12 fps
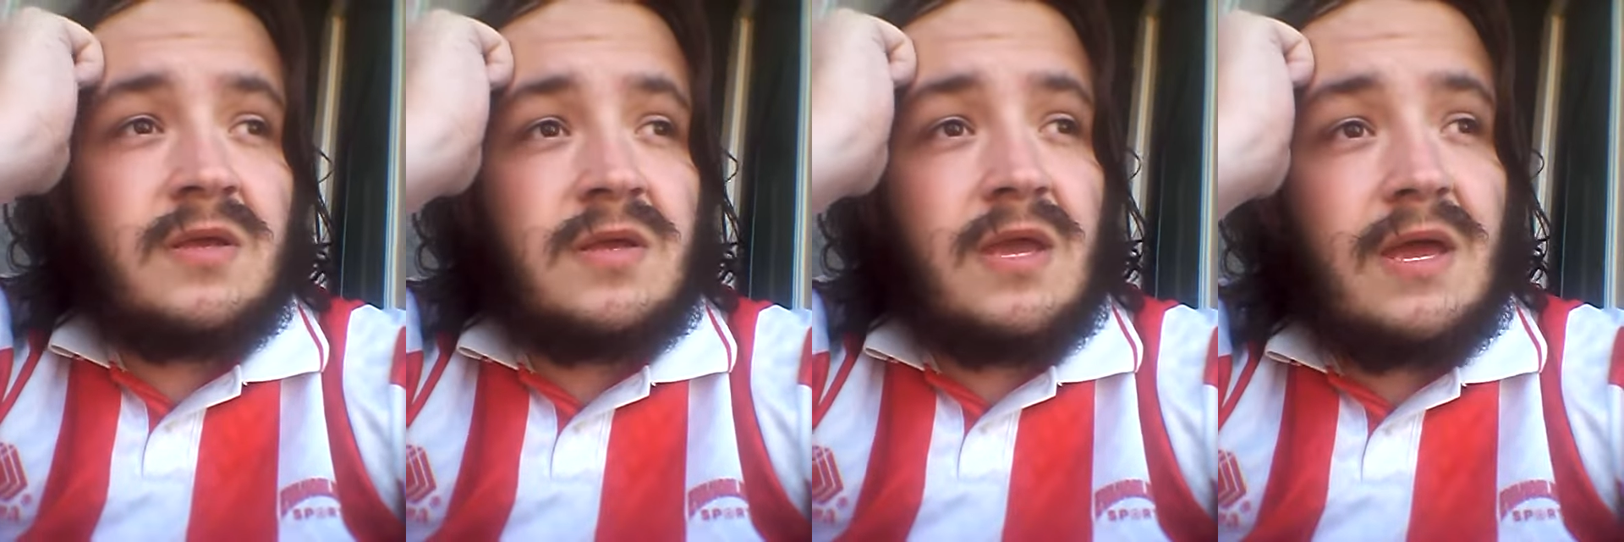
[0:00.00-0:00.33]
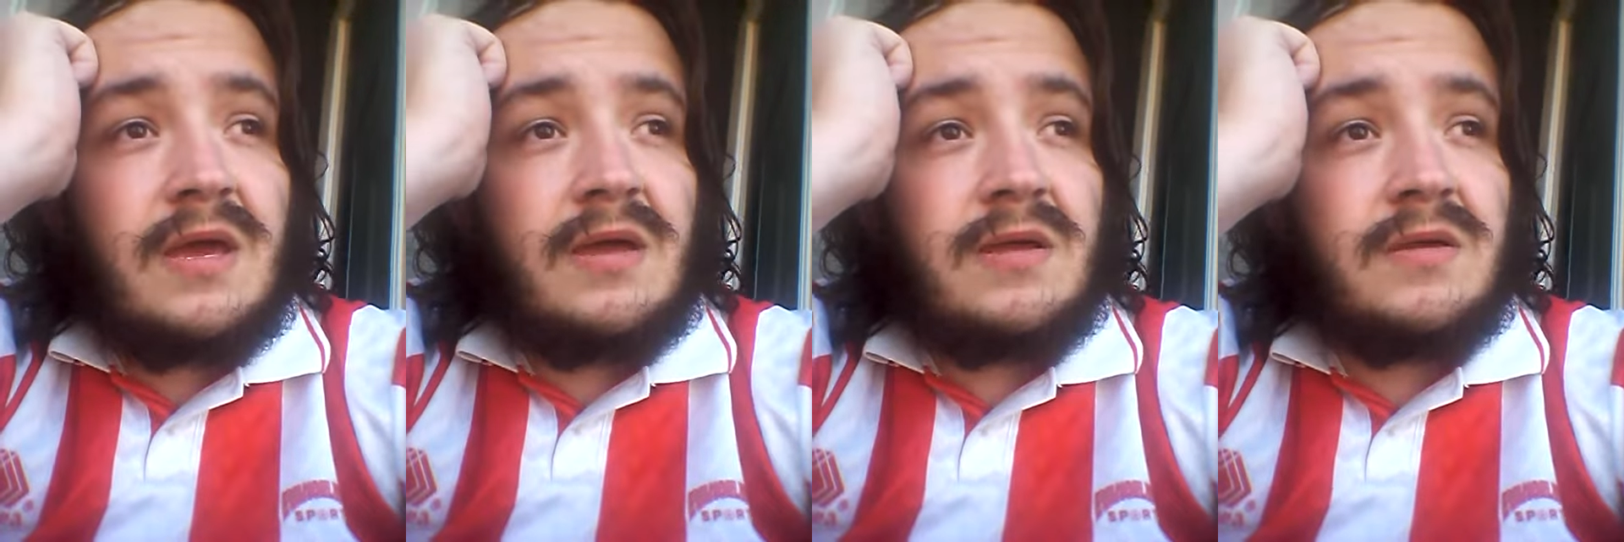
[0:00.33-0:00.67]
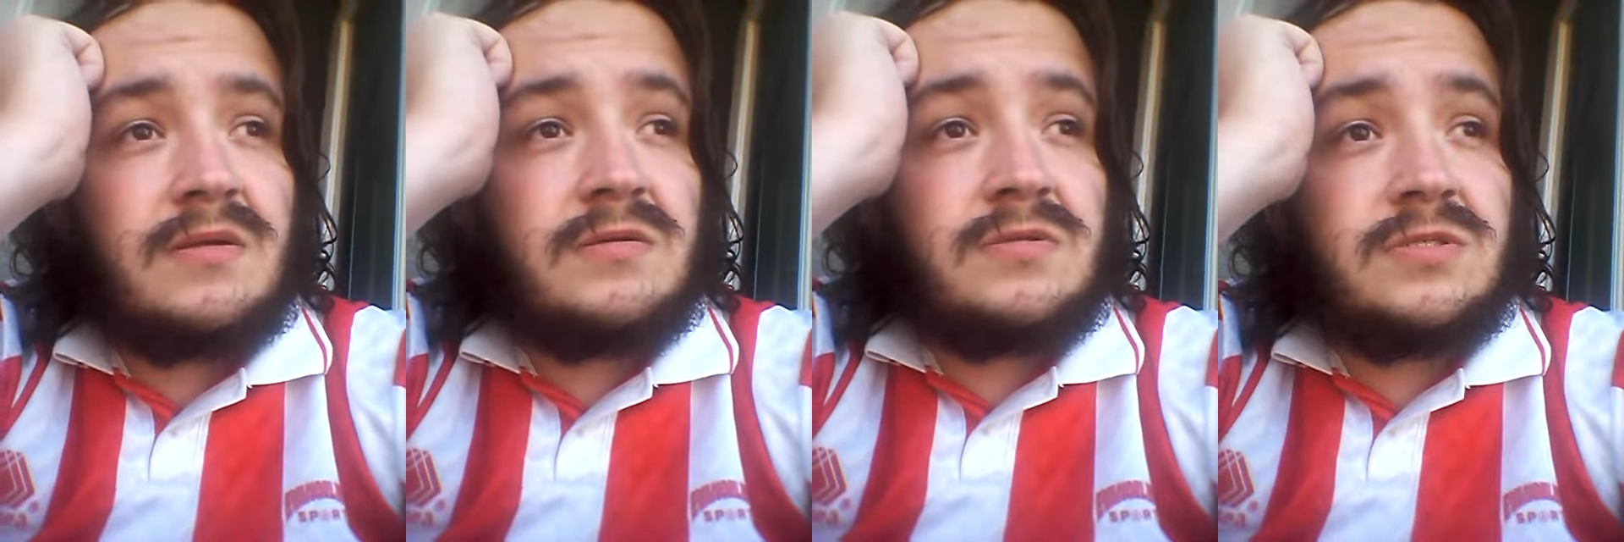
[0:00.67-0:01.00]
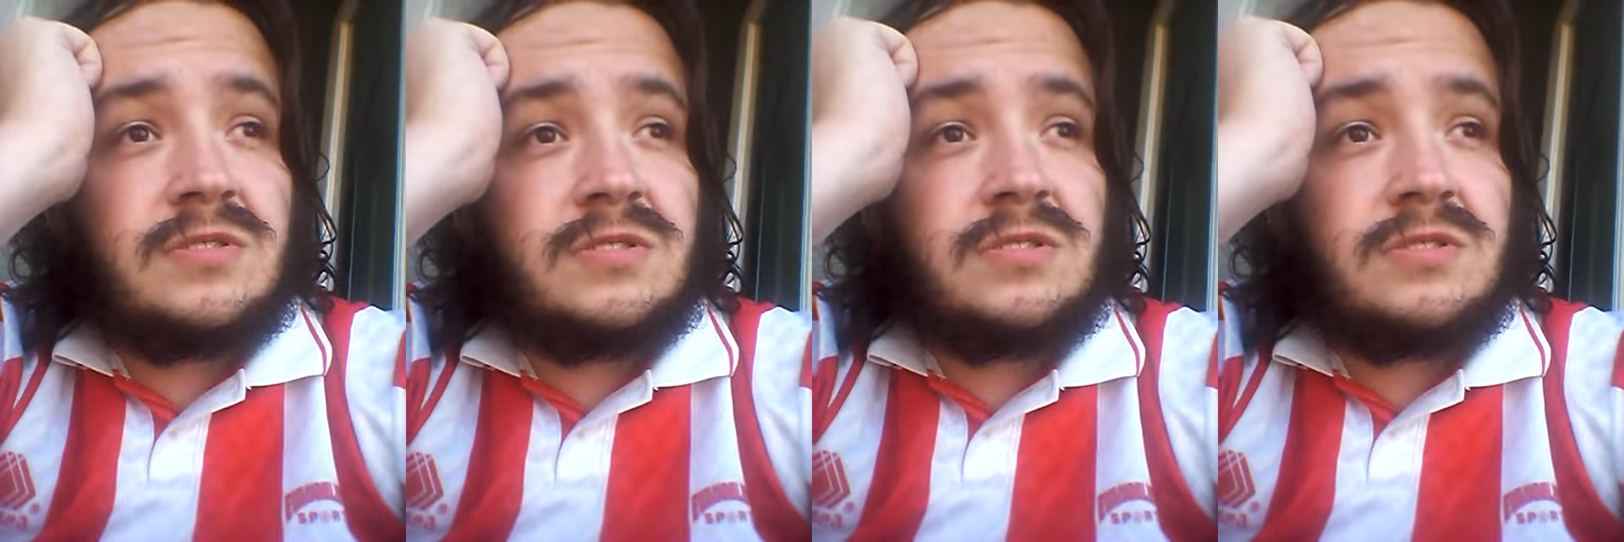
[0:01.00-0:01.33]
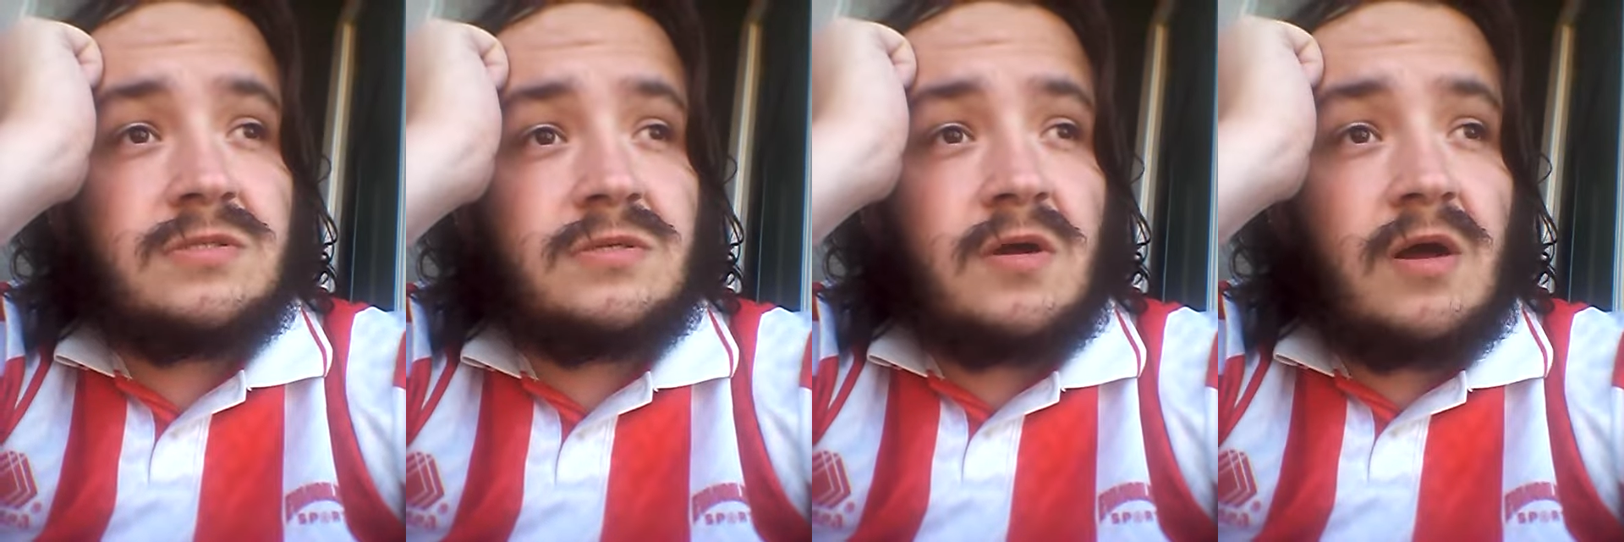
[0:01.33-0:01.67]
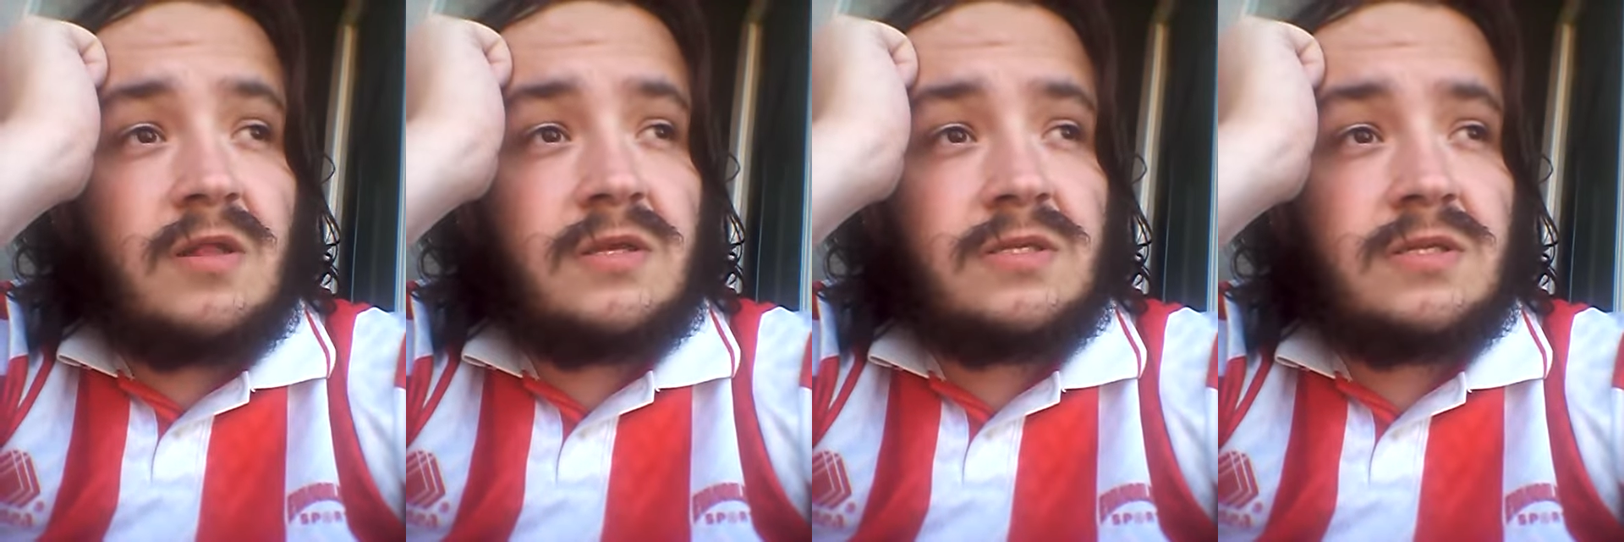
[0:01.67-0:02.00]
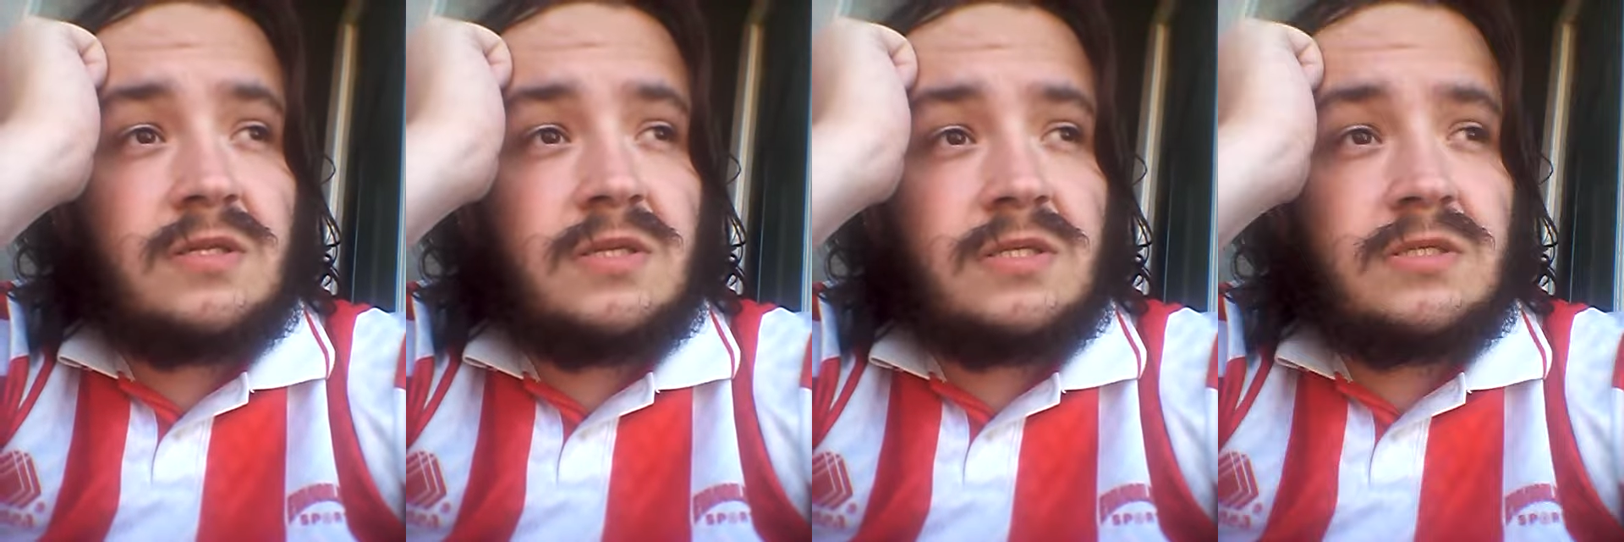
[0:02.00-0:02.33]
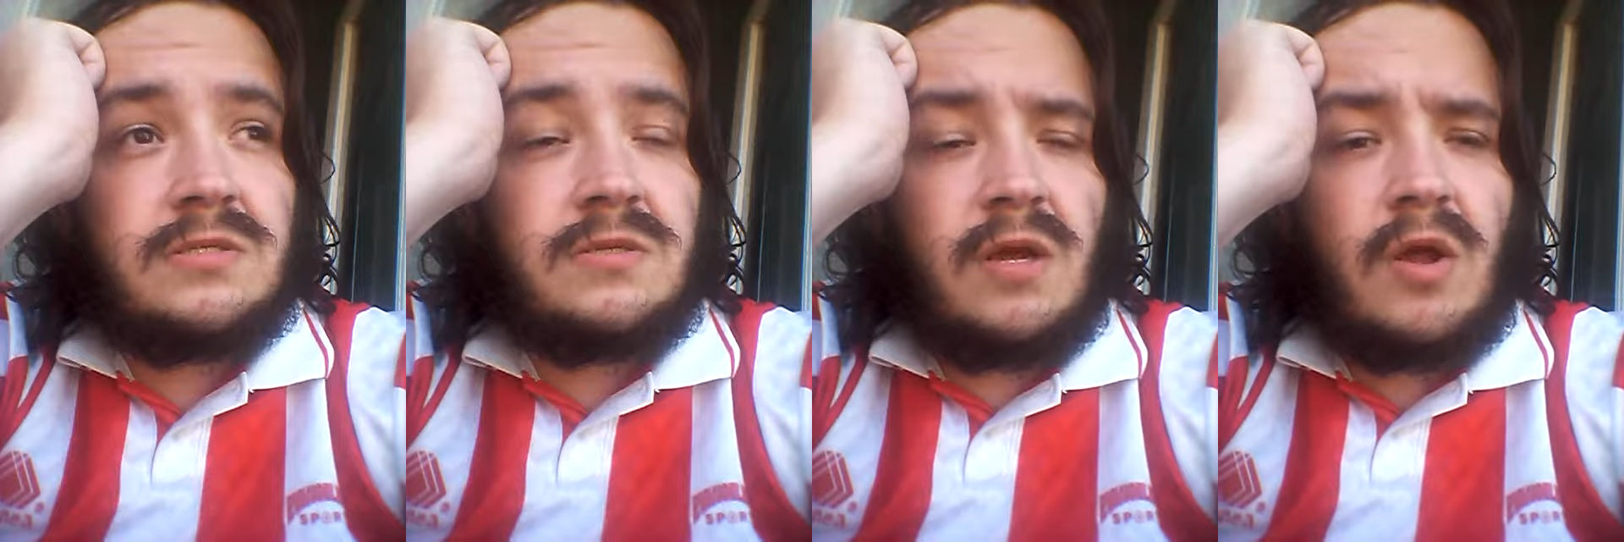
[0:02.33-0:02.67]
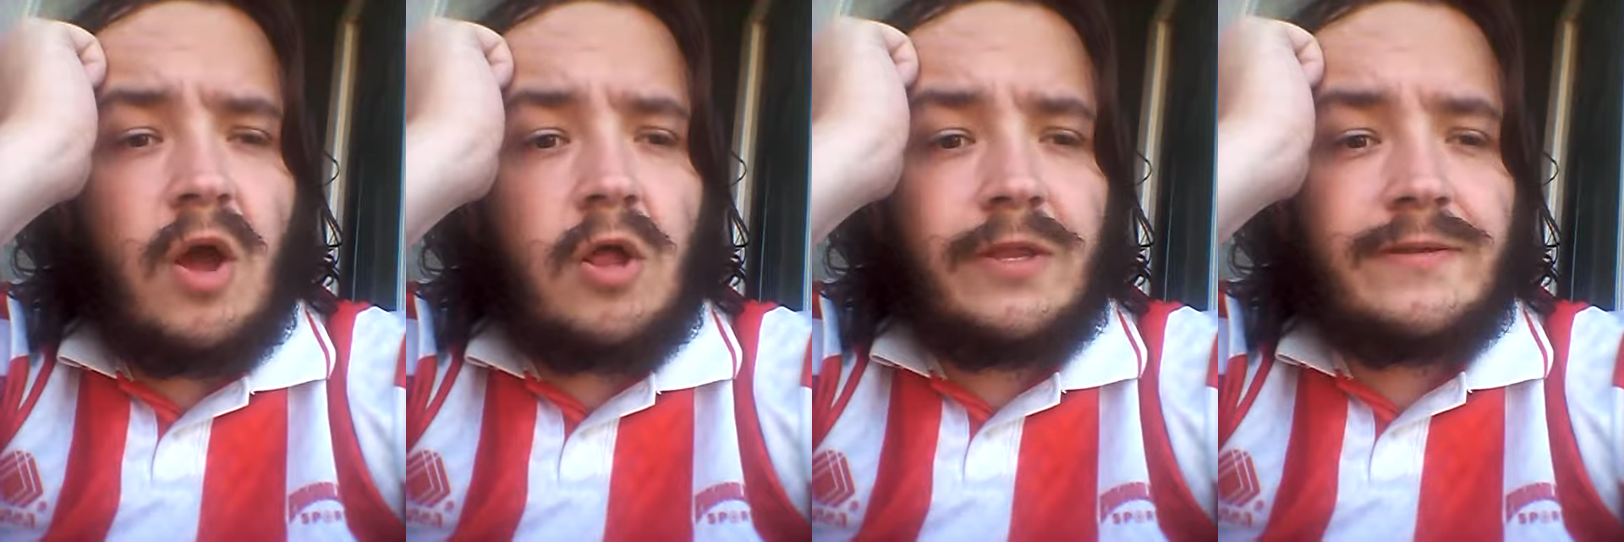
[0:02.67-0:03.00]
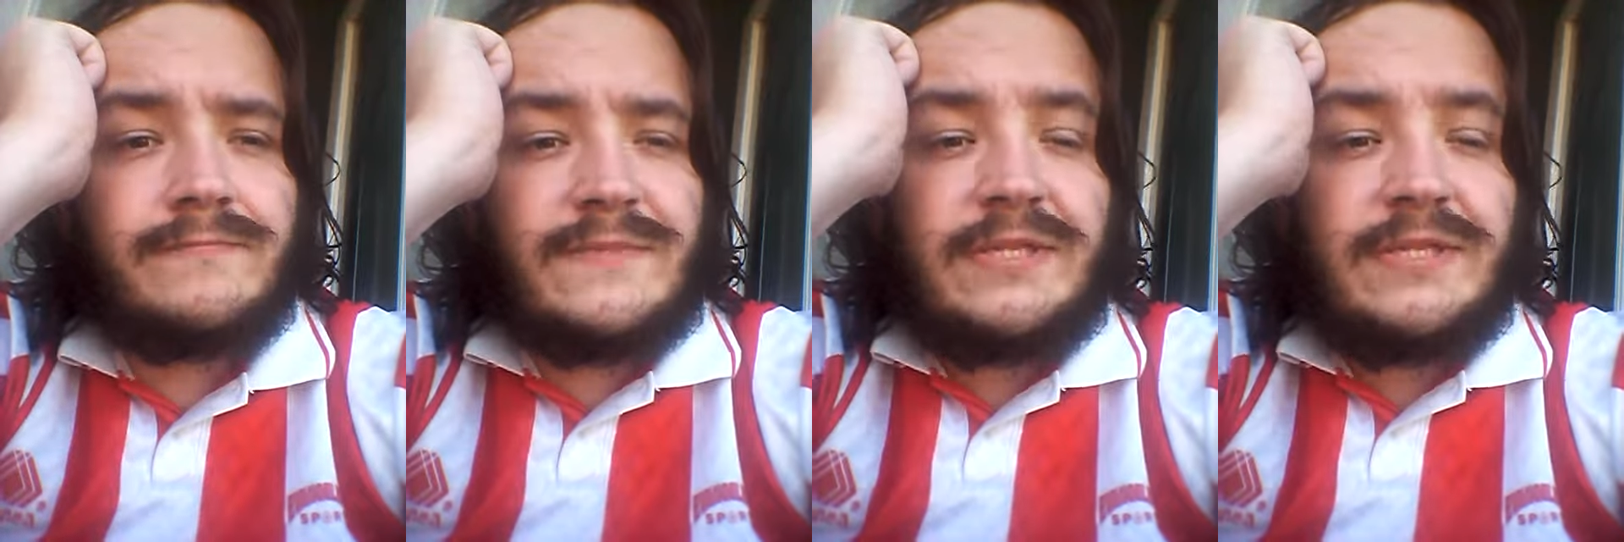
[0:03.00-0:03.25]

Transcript: Yeah, just calling to let. Not calling.